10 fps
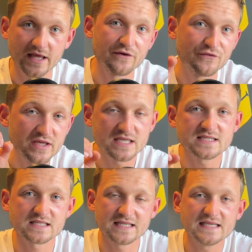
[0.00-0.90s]
If
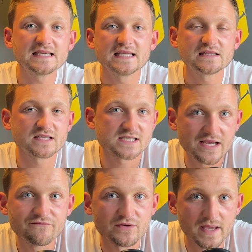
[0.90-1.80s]
he's leaking this
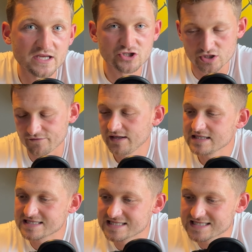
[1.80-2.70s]
information, if
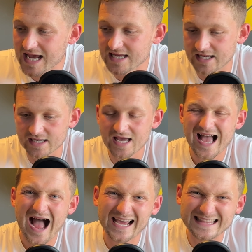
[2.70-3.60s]
he's saying,
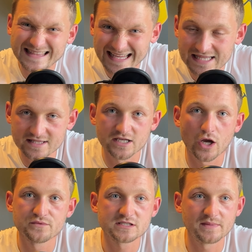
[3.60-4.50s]
I think they're
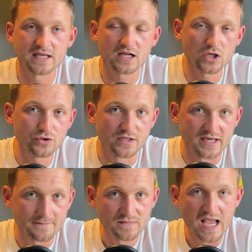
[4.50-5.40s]
going to be
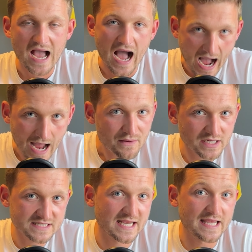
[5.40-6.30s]
included, I'm going
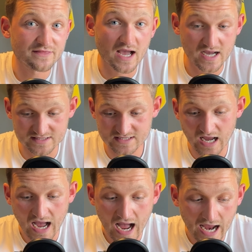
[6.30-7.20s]
to take that as
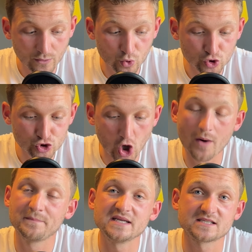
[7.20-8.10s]
I will
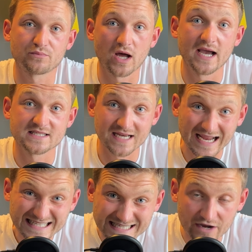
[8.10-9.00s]
not be surprised. And I
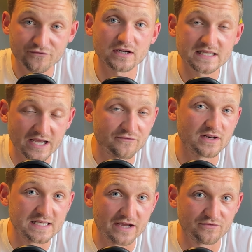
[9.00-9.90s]
definitely,
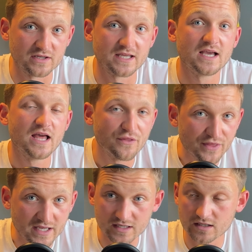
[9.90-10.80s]
definitely, definitely
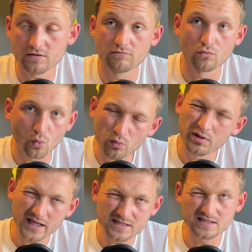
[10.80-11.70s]
think
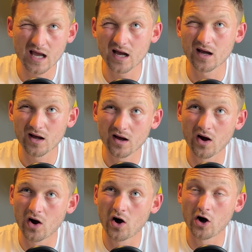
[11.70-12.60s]
players that are